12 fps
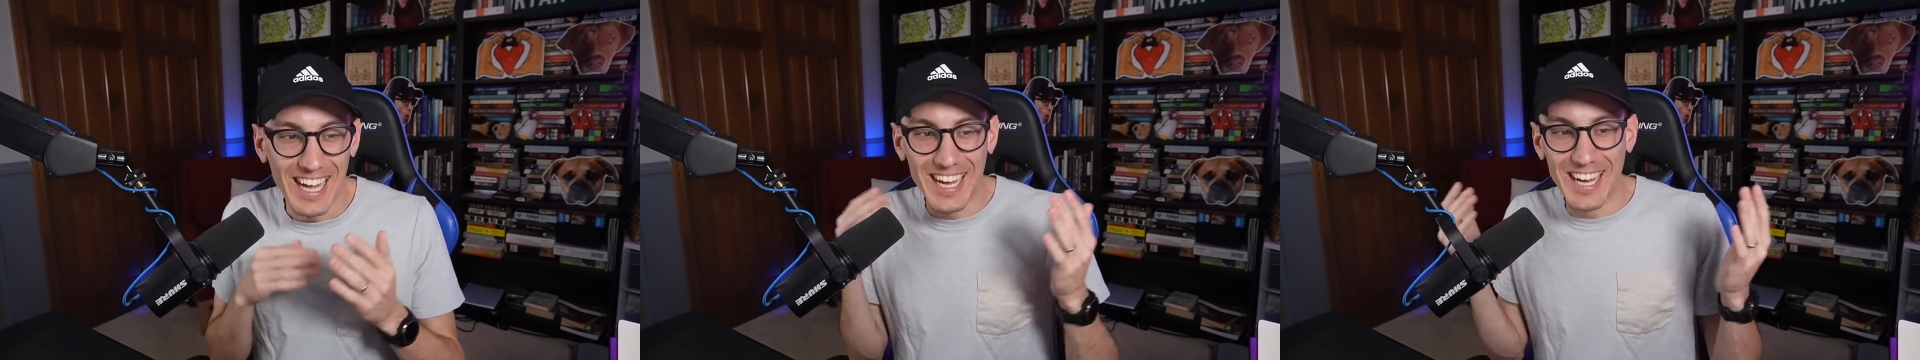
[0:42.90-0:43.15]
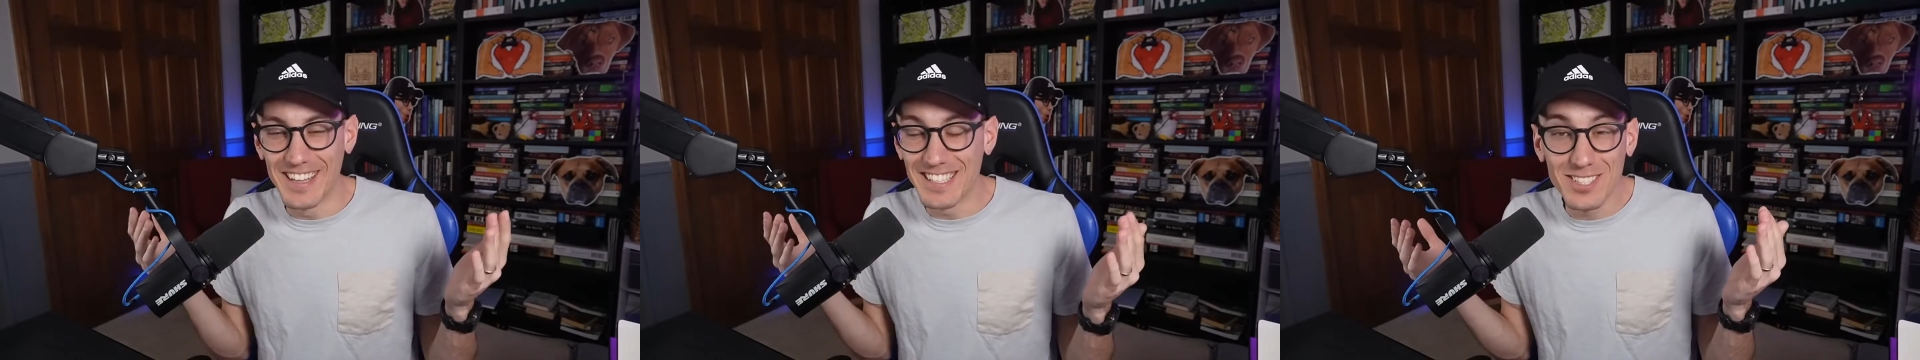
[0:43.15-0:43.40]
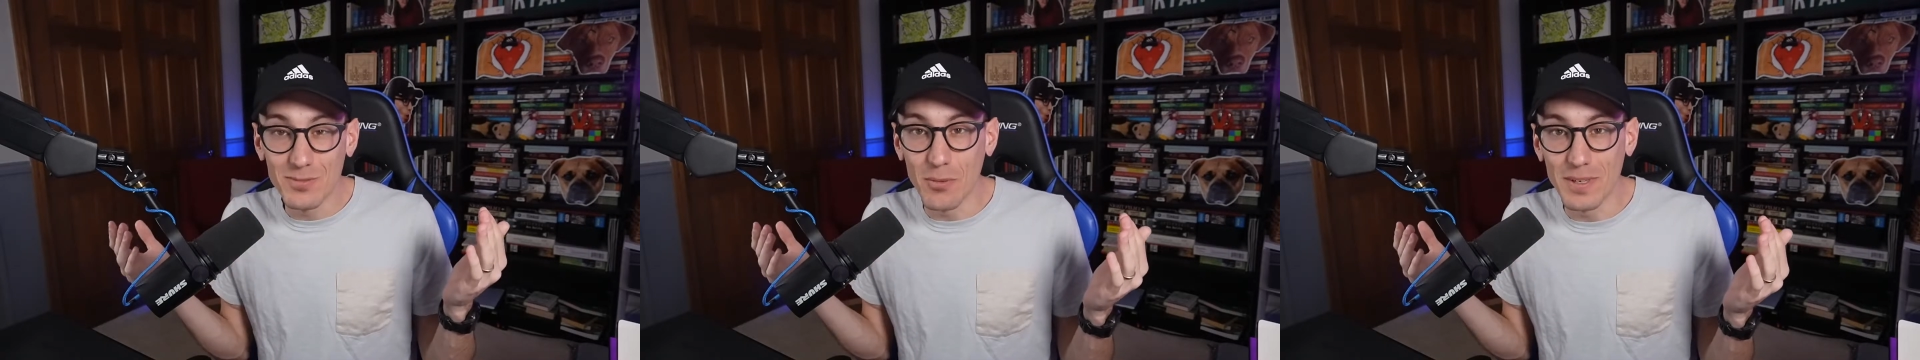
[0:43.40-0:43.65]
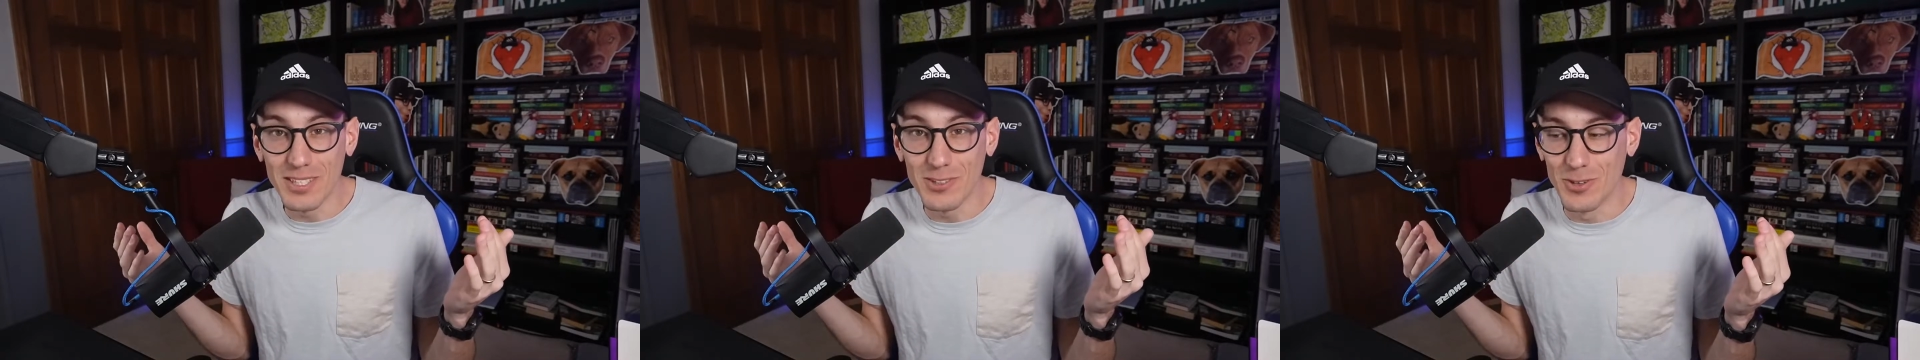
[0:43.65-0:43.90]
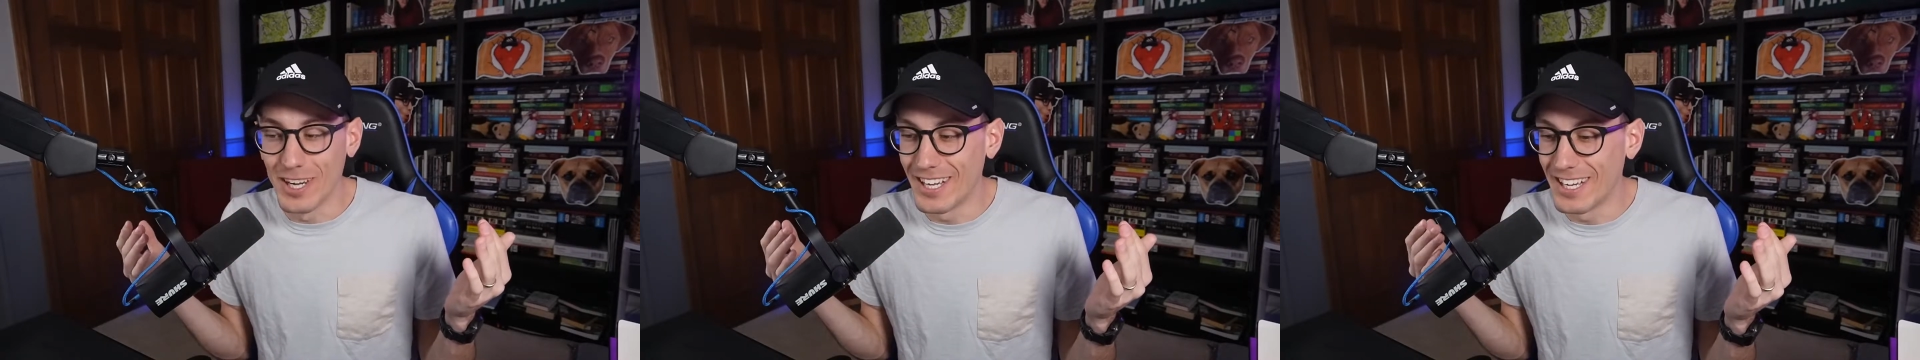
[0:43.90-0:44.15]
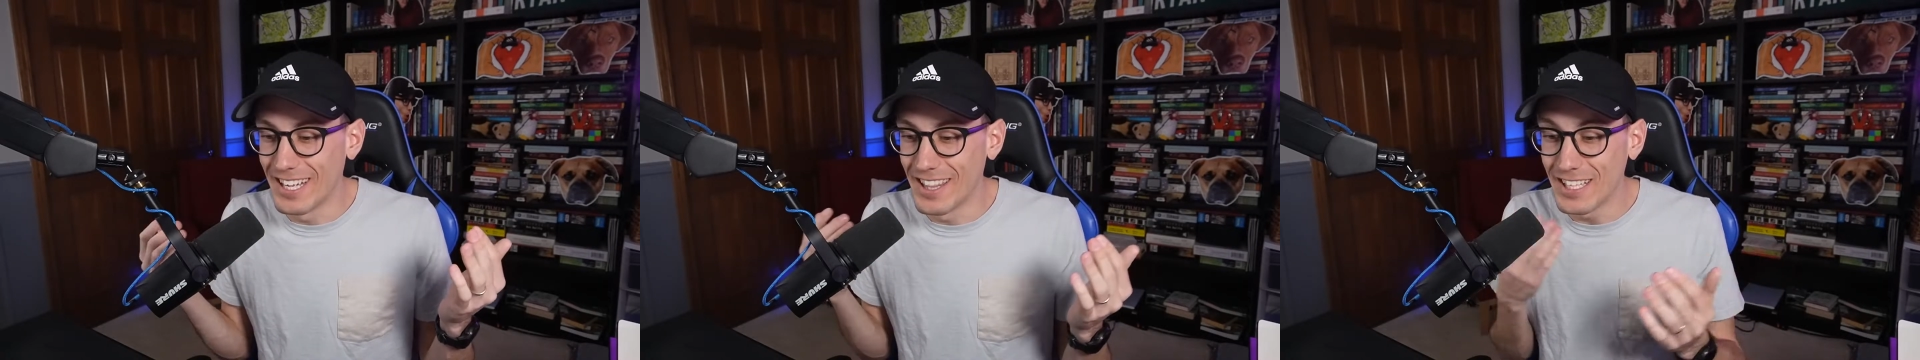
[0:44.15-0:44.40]
uh, this is what we do.
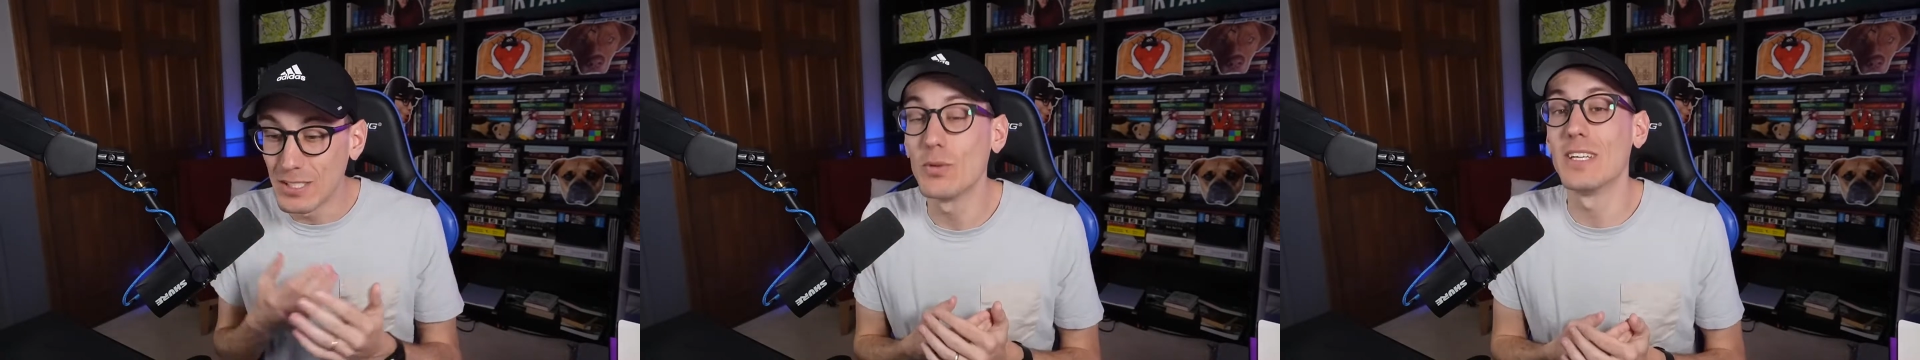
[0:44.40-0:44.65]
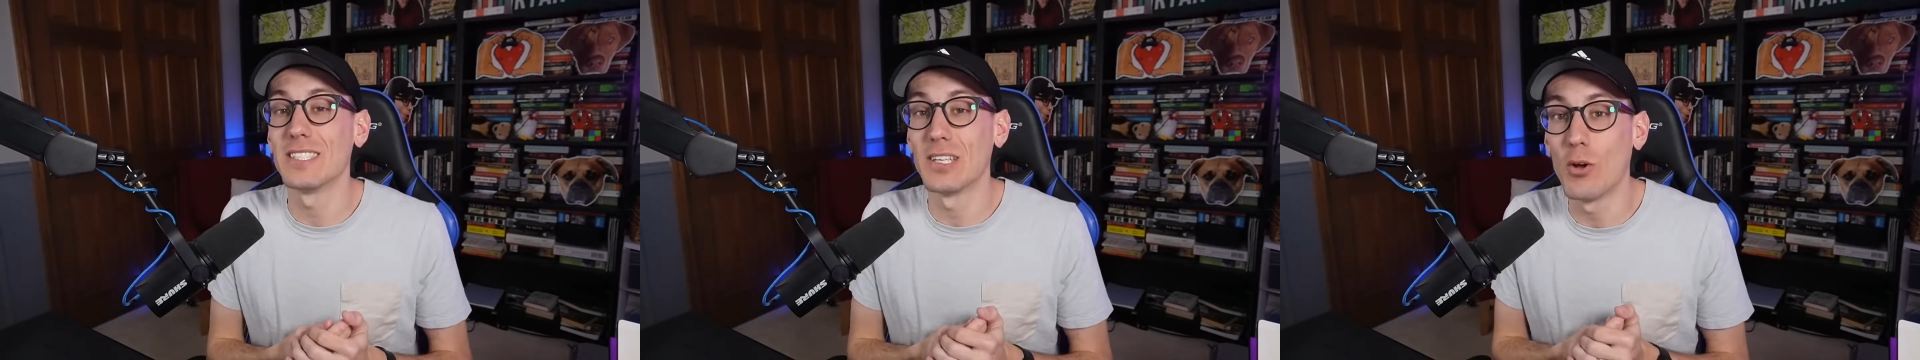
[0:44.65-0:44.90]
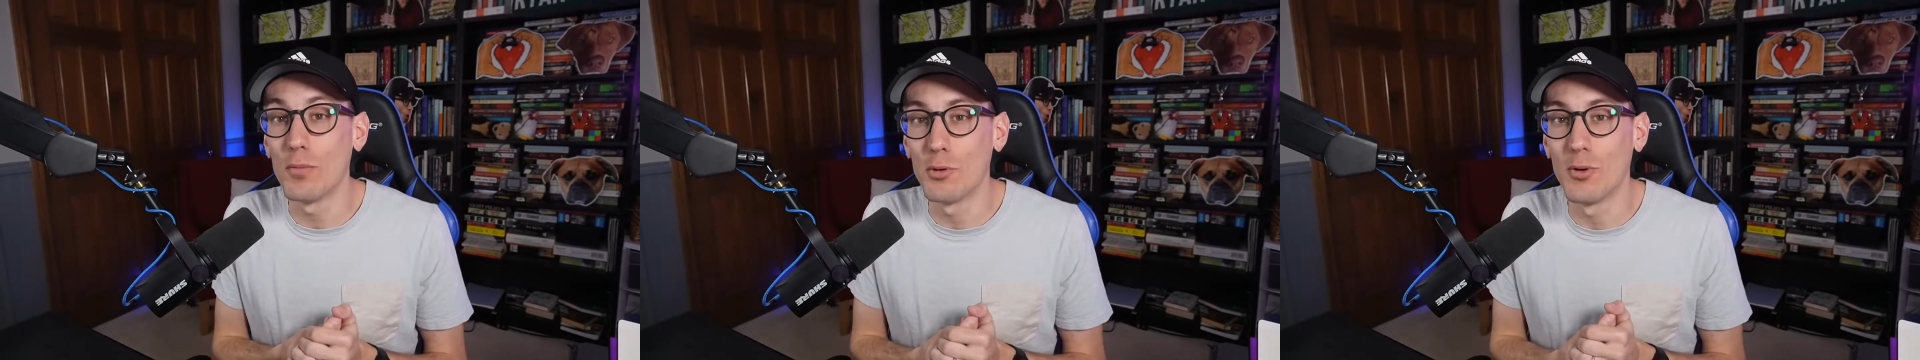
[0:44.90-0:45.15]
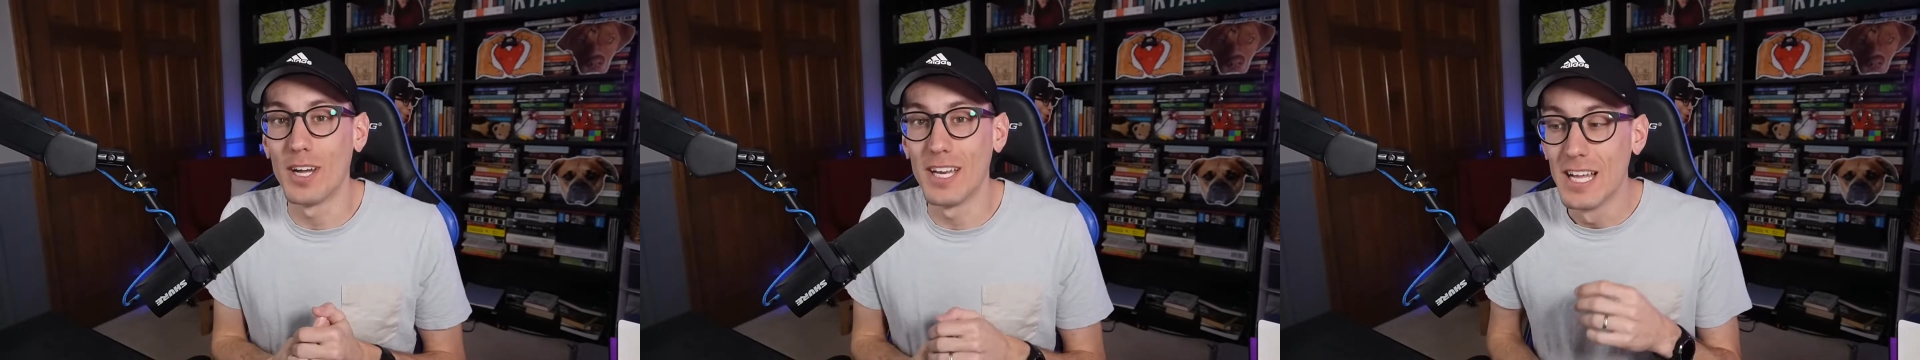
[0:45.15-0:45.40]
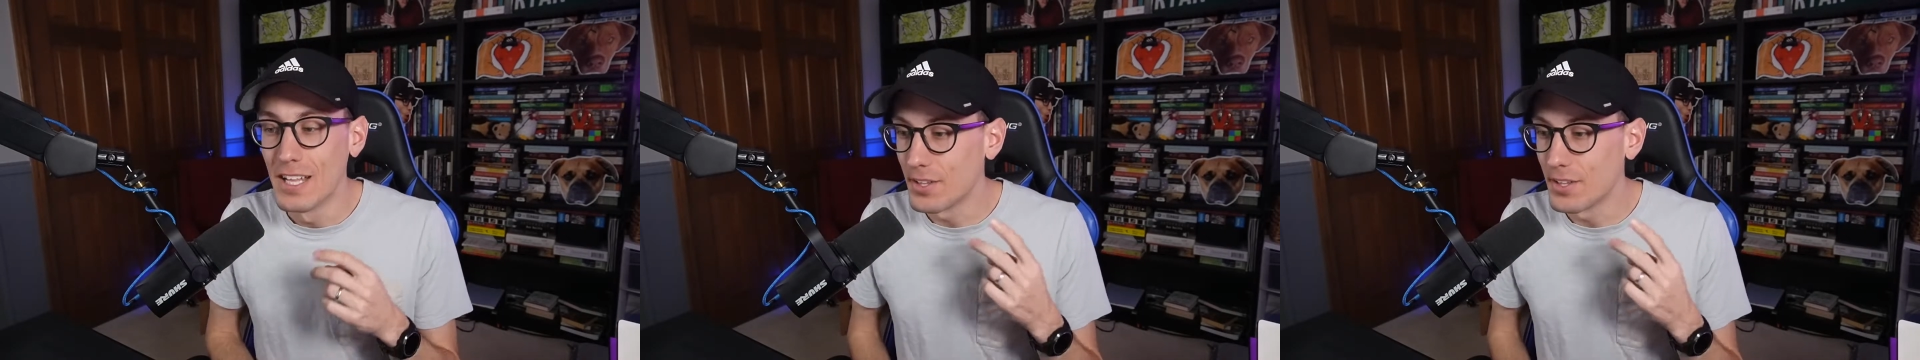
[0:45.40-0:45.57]
Uh, this one is a normal one.